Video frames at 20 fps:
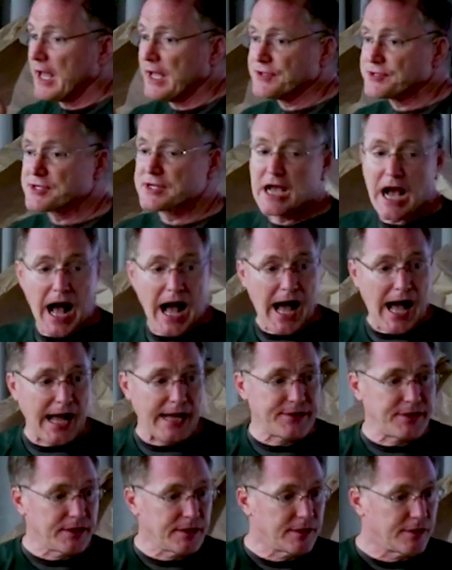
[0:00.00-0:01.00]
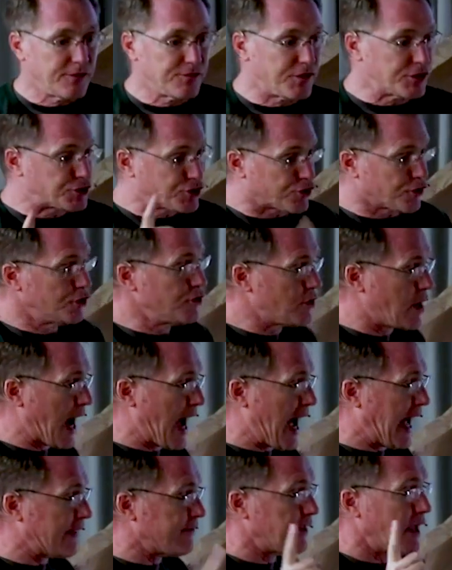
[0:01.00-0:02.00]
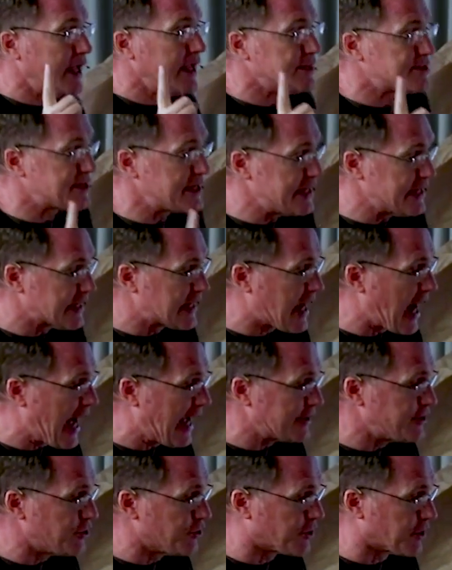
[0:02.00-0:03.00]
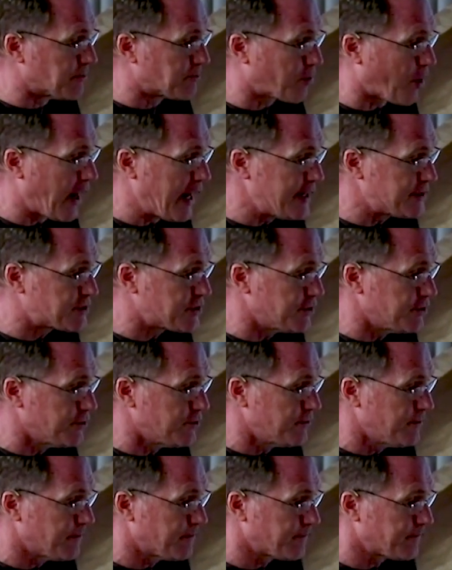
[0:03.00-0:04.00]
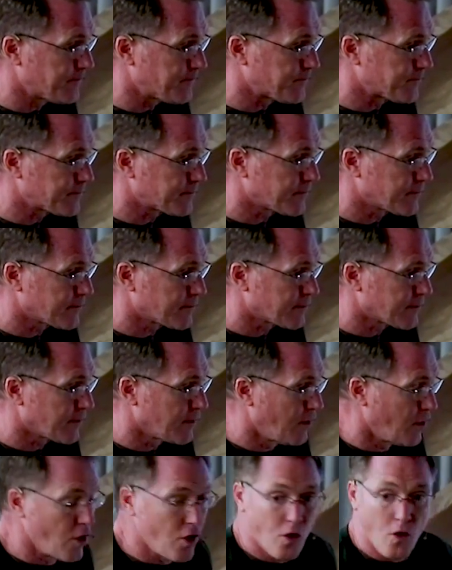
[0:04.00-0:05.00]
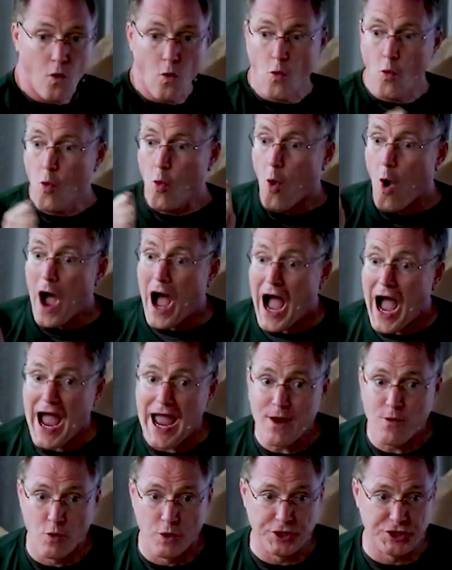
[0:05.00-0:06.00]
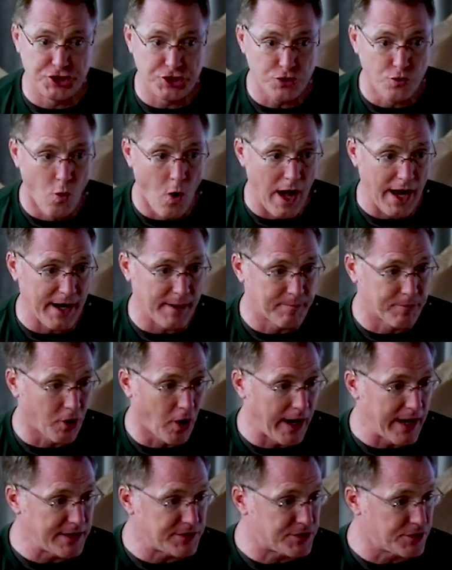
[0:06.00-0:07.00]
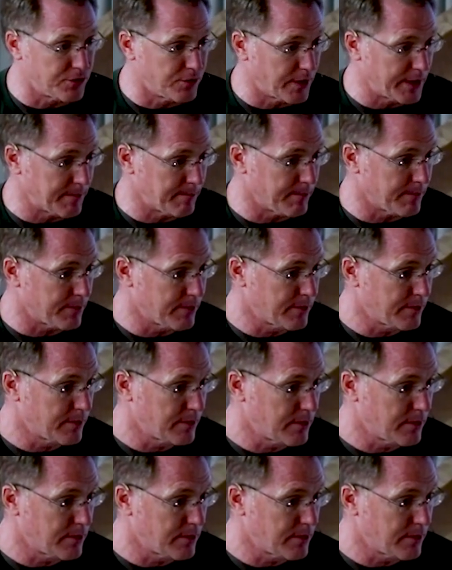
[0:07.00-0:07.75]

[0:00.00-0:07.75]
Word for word: is God the true God? Is He a God you can pray to? Why would you want to pray to Him?